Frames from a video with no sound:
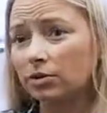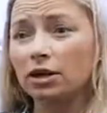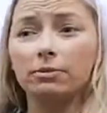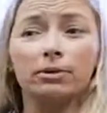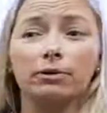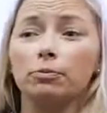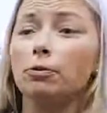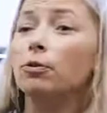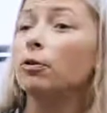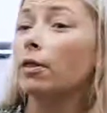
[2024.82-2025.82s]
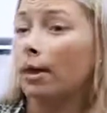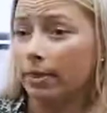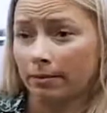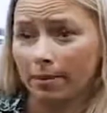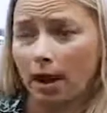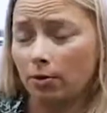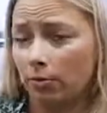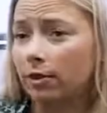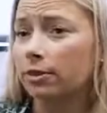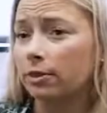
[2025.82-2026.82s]
we're not going to be able to pull that thing back
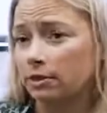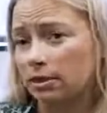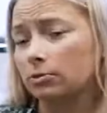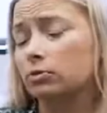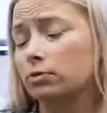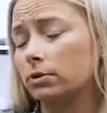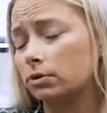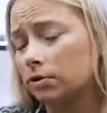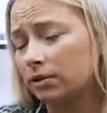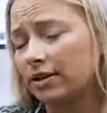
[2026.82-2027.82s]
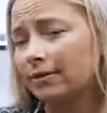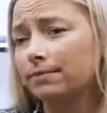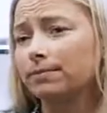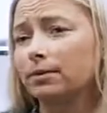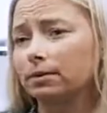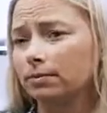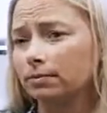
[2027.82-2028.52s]
with this type of treatment. Absolutely.